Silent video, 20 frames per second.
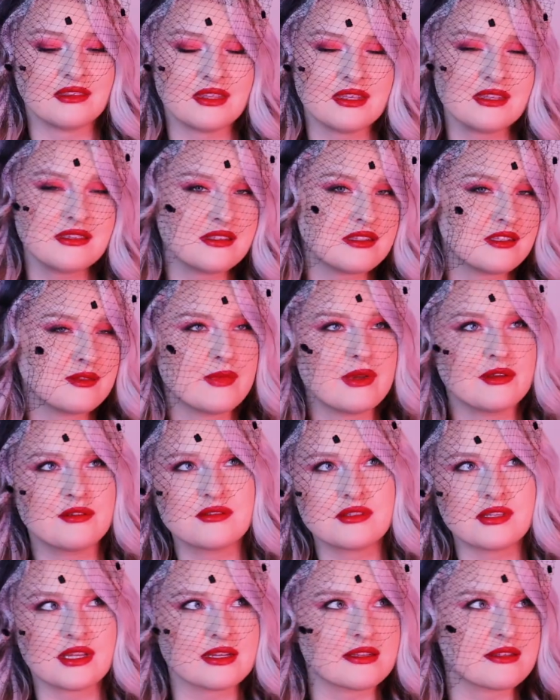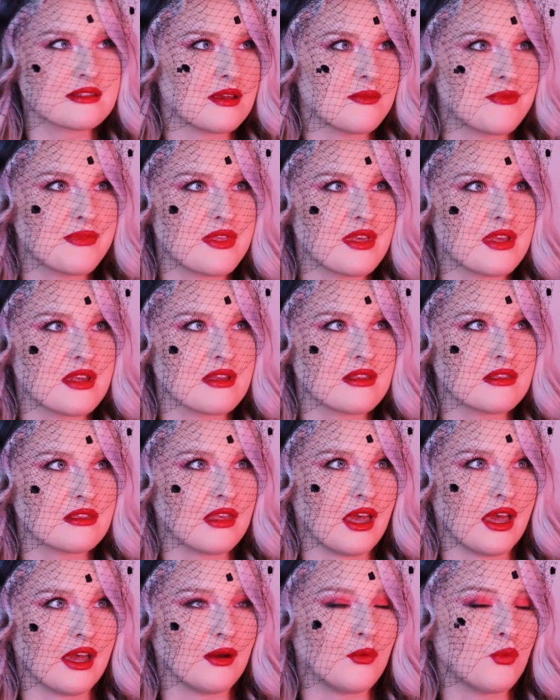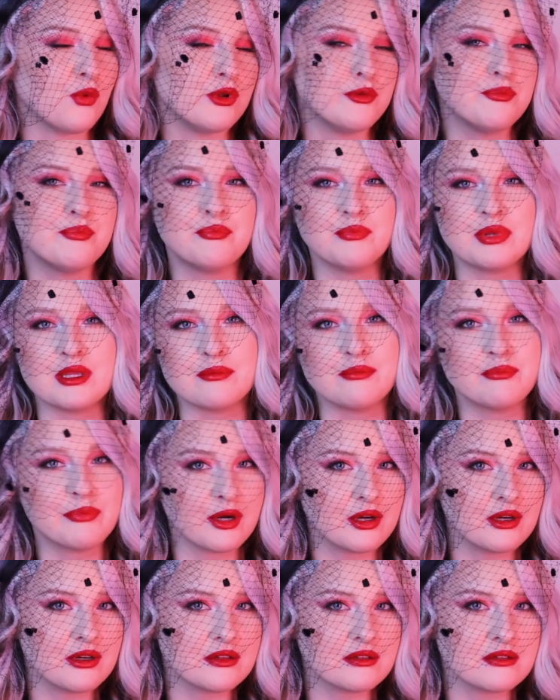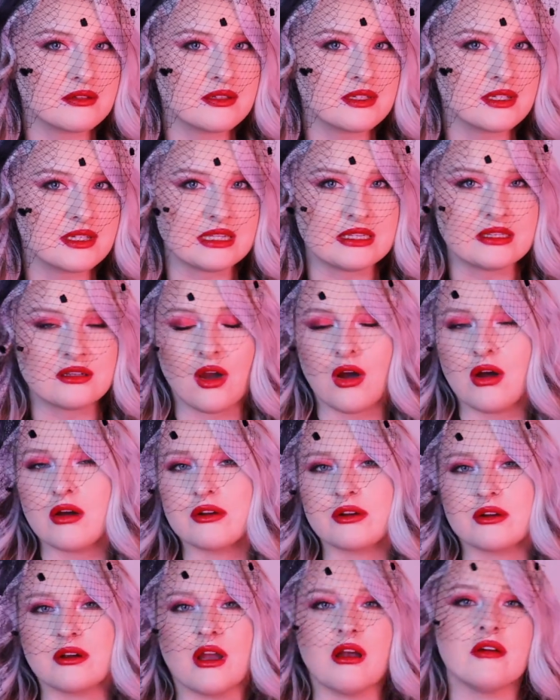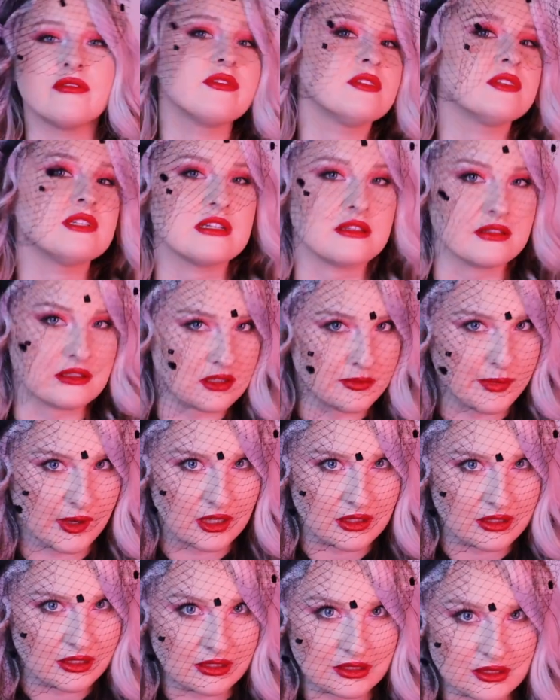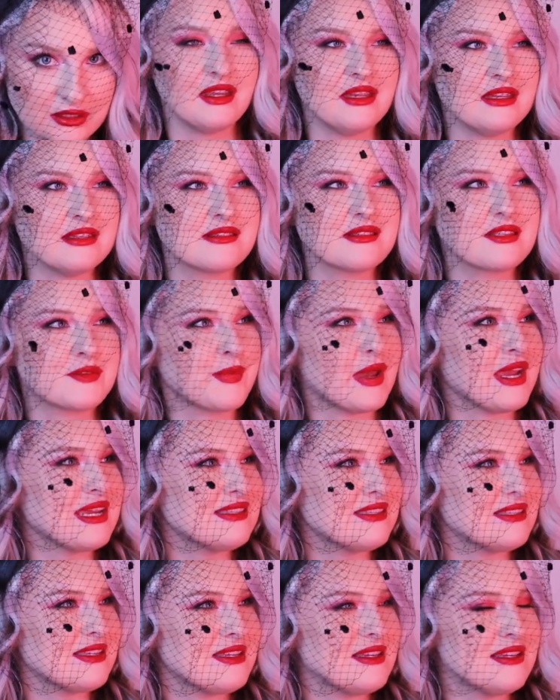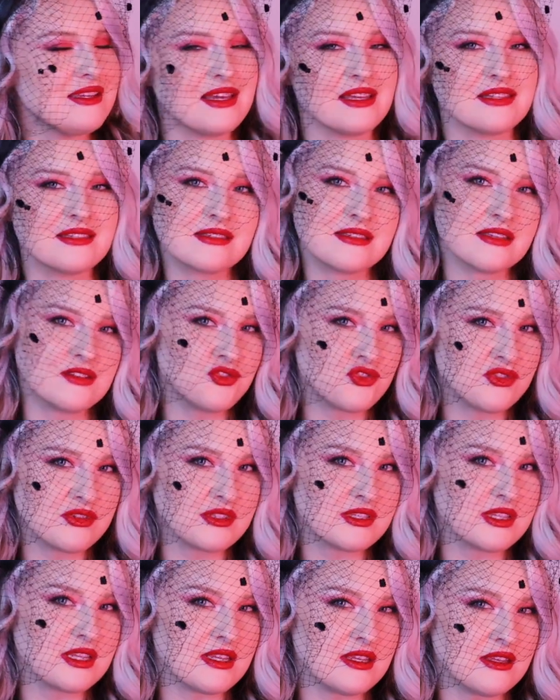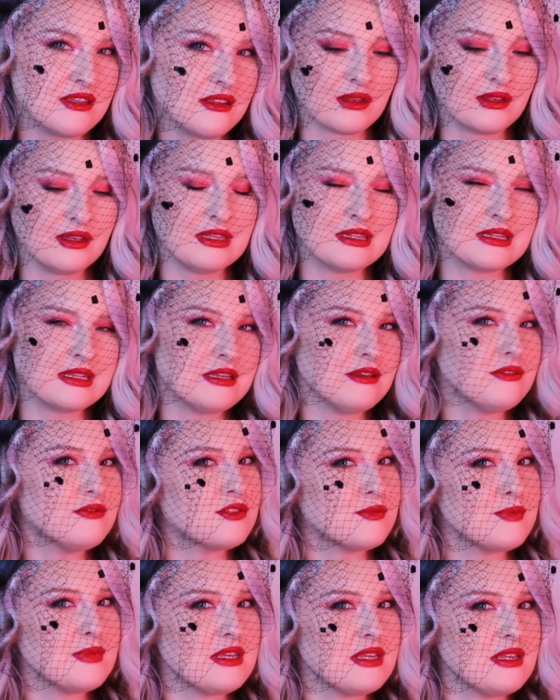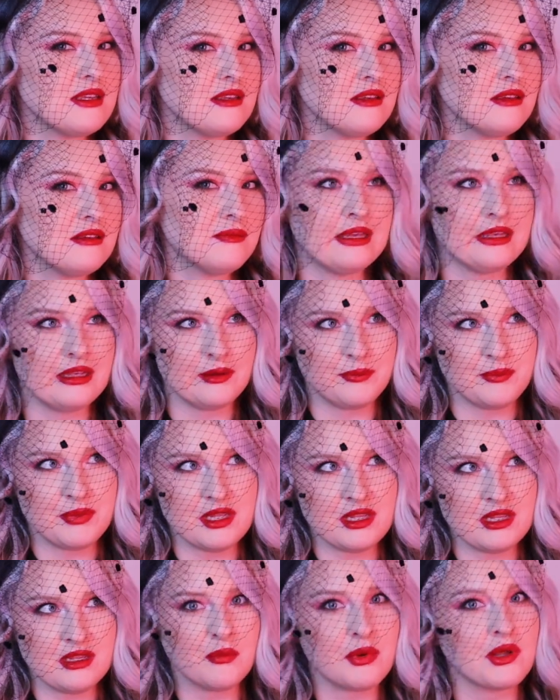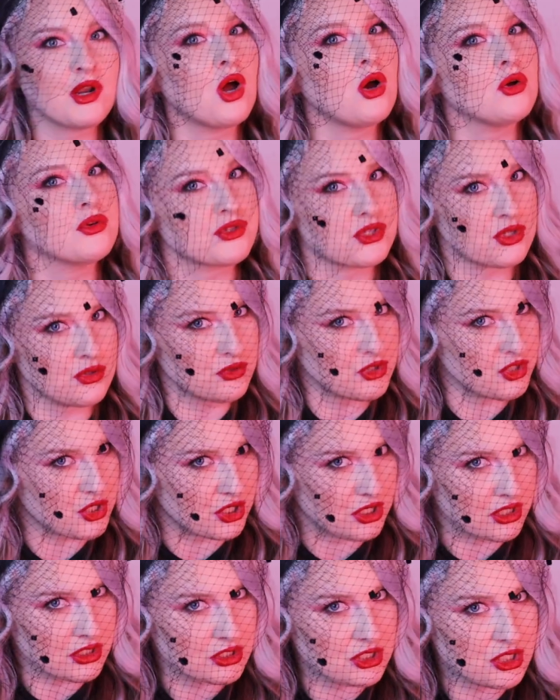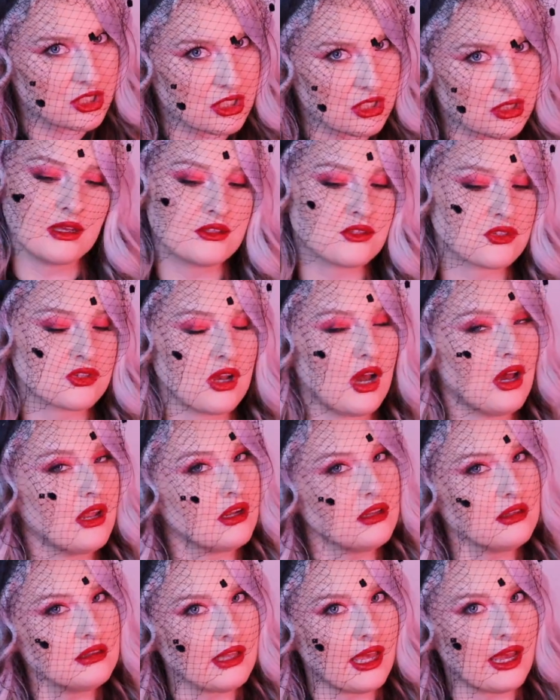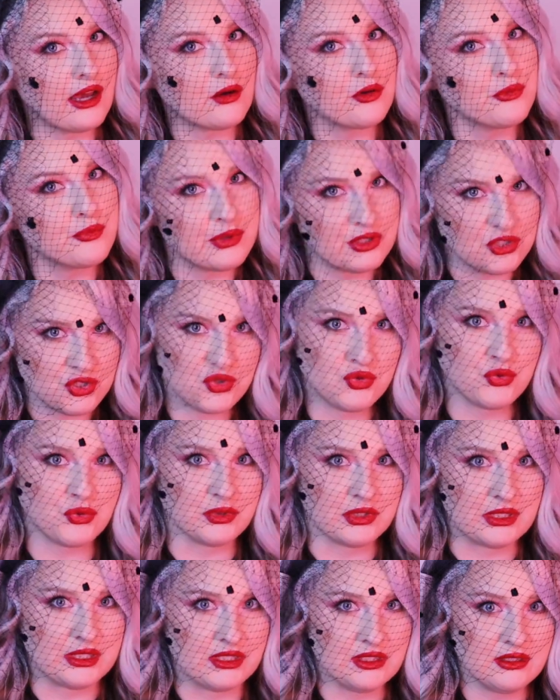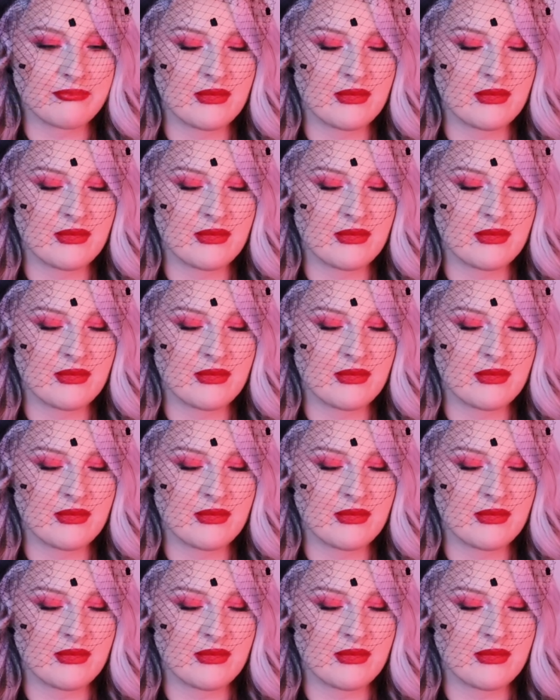This smells like something that would be burned in honor of the dearly departed. It's spicy yet citrusy. It gives me hippie, but also church. It's got a loud patchouli,